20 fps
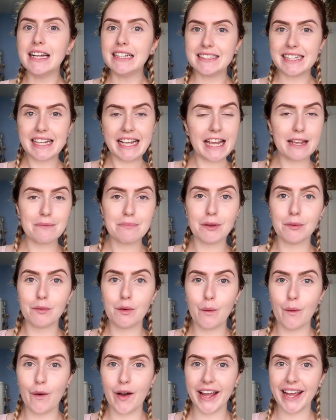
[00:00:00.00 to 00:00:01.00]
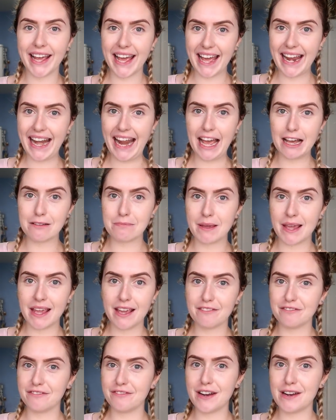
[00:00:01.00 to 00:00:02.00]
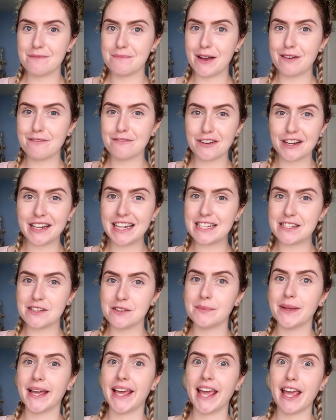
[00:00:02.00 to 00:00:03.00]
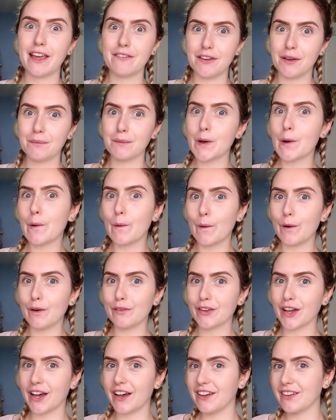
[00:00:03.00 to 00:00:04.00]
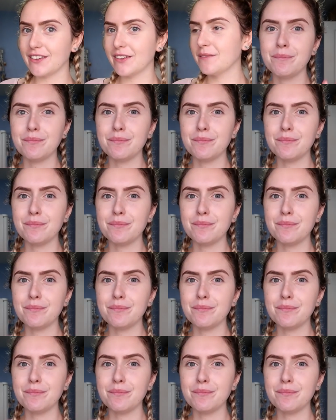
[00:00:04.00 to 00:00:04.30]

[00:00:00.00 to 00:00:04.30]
to keep them quiet and happy and fill them up for a little bit if I'm caught off guard.